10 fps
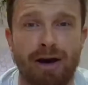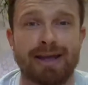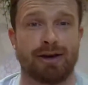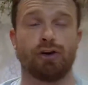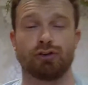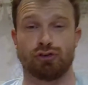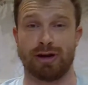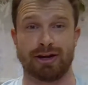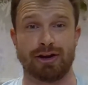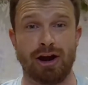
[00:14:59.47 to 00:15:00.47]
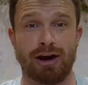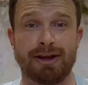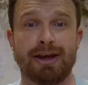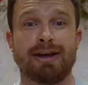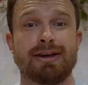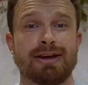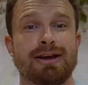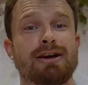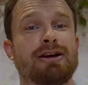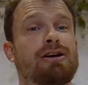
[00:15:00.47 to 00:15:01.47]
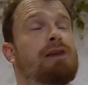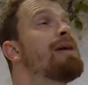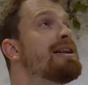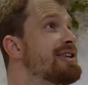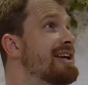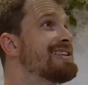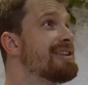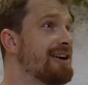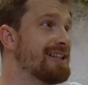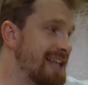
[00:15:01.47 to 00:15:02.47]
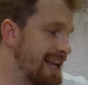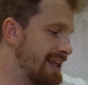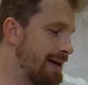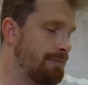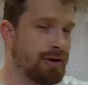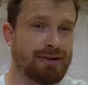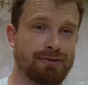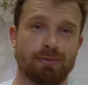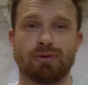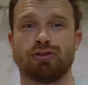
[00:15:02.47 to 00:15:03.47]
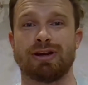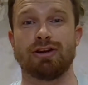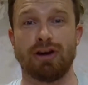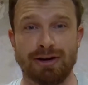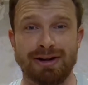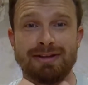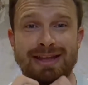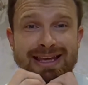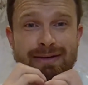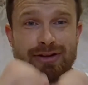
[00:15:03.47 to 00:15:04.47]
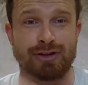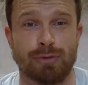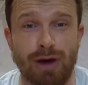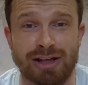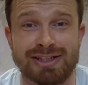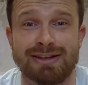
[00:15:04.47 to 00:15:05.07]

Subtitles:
buy Andre Onana. Manchester United take that money from Andre Onana. They give it to